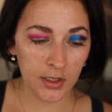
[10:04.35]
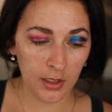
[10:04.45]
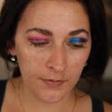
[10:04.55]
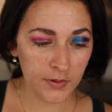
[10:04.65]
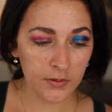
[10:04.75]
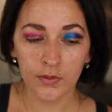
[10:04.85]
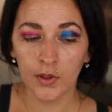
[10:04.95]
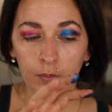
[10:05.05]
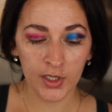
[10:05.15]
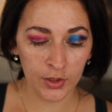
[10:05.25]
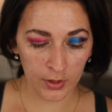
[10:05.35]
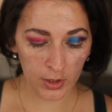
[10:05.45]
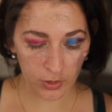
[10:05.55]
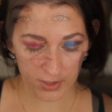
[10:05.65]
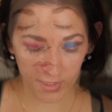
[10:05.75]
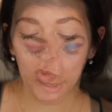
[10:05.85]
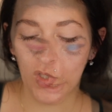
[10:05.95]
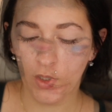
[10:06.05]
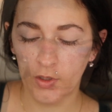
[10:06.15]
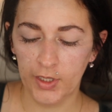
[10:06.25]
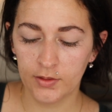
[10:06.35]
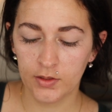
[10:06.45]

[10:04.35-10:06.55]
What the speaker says: off and we can do a look together. All right.